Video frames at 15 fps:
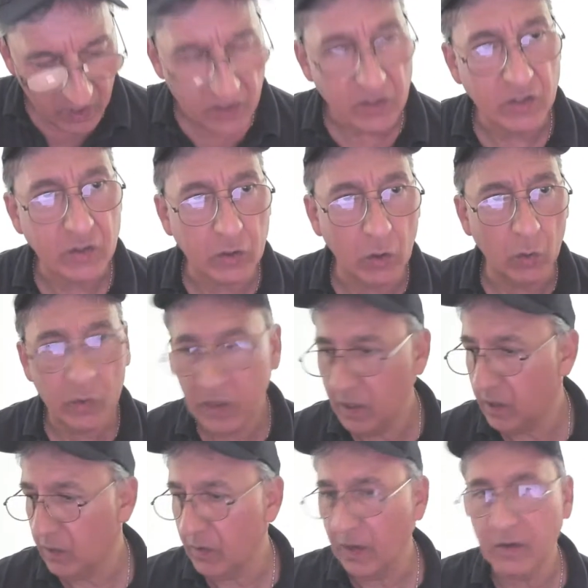Just go
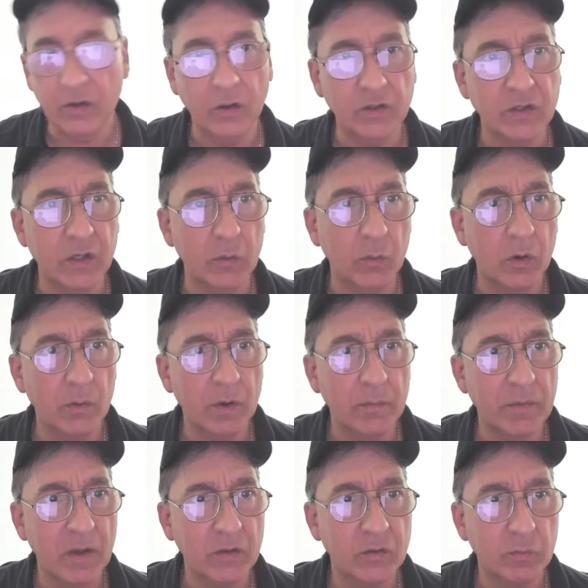here and you see where my
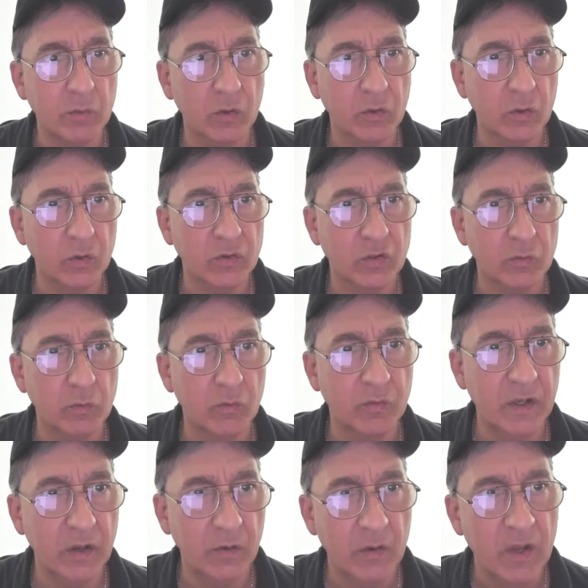mouse cursor is moving
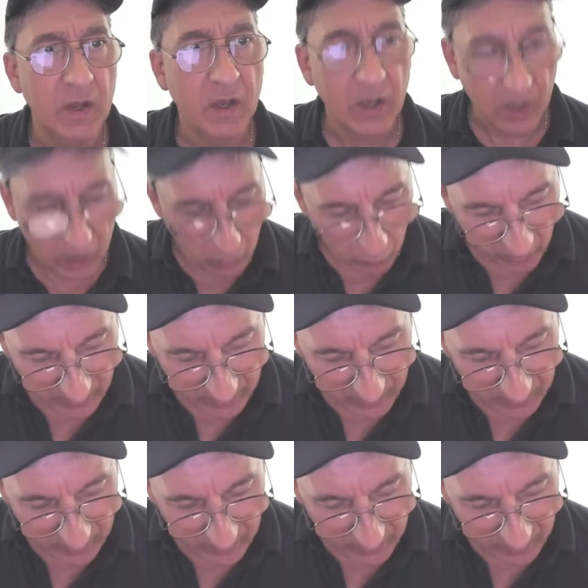here. You want to